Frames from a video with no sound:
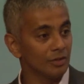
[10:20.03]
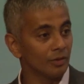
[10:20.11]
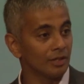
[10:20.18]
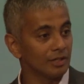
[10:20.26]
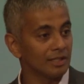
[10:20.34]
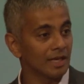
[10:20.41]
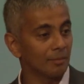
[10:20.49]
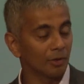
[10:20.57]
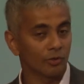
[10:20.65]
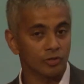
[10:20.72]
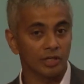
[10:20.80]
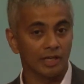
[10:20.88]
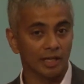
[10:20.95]
You can say
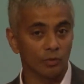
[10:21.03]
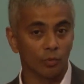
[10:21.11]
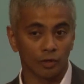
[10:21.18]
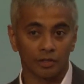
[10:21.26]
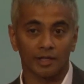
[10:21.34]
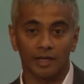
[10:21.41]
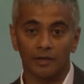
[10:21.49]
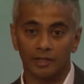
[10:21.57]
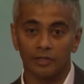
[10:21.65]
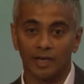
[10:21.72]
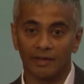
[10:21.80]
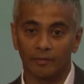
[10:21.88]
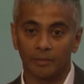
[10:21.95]
blockchain and walk around and
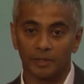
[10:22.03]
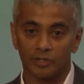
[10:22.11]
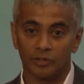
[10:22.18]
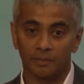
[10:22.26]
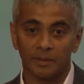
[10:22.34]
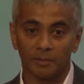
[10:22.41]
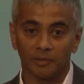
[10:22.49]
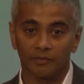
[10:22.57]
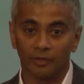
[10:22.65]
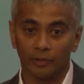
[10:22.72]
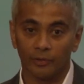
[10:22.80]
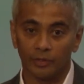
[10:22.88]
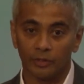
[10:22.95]
you'll have a bunch of people
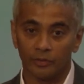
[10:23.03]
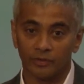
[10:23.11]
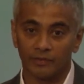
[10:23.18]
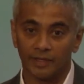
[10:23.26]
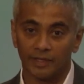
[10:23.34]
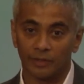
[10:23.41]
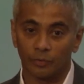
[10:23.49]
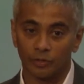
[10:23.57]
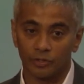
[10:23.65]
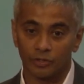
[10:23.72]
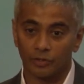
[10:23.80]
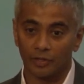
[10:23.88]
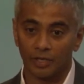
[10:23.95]
following you to find out what
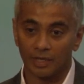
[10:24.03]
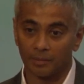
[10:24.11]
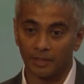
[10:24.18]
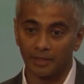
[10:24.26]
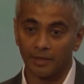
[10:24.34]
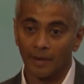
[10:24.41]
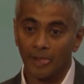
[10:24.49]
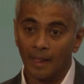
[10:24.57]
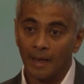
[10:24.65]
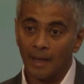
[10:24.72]
you're talking about.